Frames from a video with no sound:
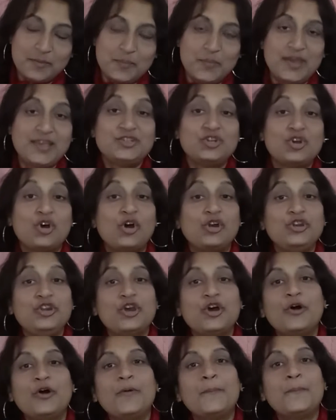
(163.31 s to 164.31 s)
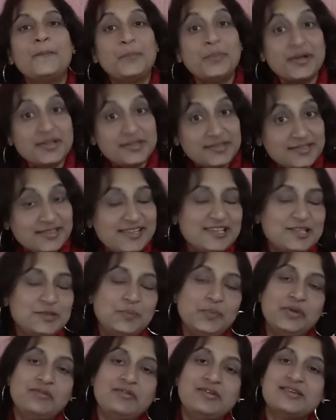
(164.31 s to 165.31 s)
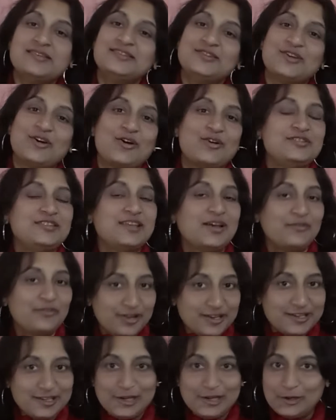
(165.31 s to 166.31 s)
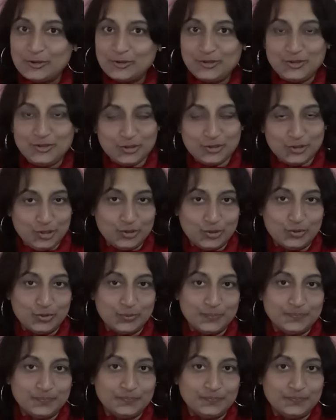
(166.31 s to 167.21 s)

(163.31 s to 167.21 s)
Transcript: based on your personal experience or someone close to you.